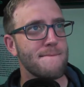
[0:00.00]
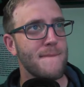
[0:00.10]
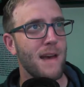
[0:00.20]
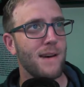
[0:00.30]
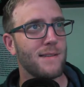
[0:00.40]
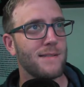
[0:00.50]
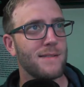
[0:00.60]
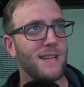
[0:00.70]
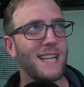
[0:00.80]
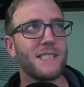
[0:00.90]
Yeah.
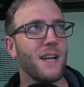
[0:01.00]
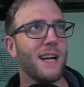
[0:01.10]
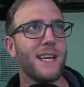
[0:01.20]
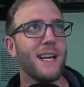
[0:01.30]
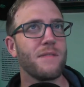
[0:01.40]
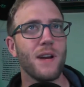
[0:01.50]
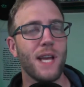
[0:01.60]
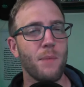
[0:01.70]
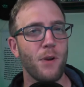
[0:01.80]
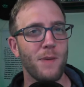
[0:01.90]
I still I can't I
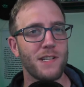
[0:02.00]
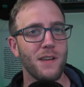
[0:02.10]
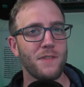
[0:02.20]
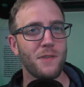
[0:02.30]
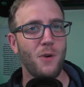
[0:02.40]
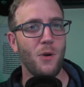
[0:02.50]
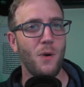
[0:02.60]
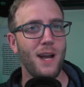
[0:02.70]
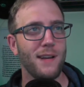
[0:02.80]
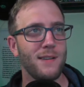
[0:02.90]
can't bring myself to throw it
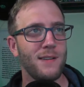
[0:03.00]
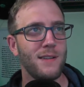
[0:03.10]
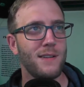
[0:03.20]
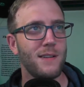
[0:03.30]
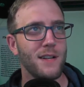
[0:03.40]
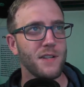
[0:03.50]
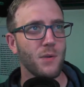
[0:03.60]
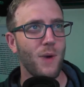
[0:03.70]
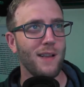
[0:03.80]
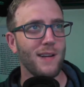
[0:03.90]
away. It's
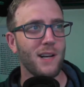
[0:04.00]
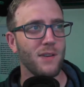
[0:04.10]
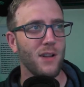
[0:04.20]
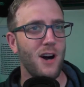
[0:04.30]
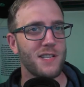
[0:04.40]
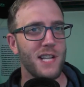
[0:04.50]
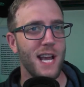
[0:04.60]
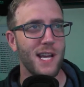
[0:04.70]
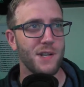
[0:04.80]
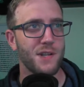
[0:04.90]
a relic of a lost
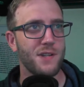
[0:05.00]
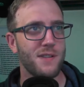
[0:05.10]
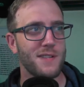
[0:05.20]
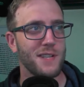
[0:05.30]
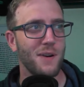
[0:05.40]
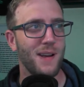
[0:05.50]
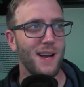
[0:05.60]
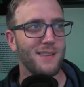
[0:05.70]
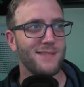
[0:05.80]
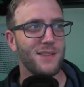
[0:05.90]
age. So
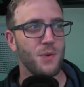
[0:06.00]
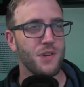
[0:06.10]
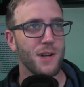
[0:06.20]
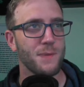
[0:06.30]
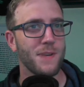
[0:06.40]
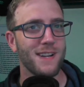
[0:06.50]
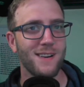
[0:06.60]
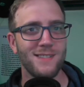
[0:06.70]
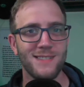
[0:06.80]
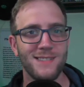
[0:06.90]
yeah, no judgment
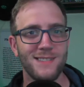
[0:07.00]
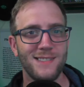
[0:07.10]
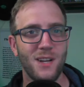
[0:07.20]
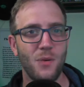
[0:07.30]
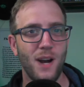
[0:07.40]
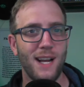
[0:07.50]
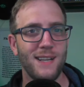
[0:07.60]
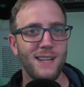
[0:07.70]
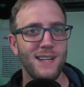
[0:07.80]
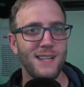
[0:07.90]
here. No
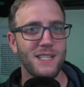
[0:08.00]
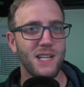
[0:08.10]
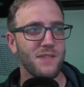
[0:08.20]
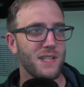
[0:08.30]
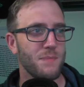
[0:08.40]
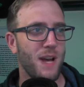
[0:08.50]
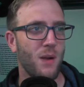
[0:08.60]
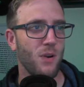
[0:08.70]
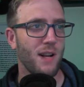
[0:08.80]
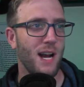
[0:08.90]
way. Steven says, Man,
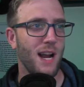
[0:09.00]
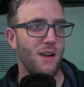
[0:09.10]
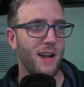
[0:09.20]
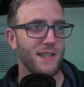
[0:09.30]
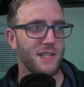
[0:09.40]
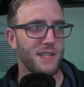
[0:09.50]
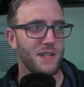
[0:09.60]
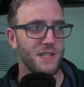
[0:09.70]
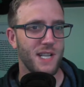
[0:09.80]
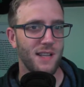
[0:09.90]
I work in higher ed and this is
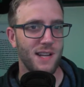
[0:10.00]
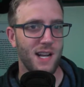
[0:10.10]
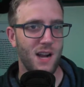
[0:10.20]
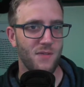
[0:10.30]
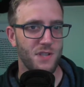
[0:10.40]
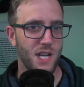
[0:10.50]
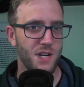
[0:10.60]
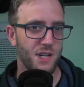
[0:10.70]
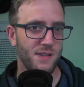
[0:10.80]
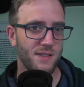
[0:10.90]
such a salient
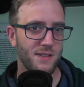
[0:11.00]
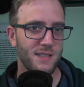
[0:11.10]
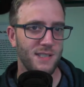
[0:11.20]
conversation.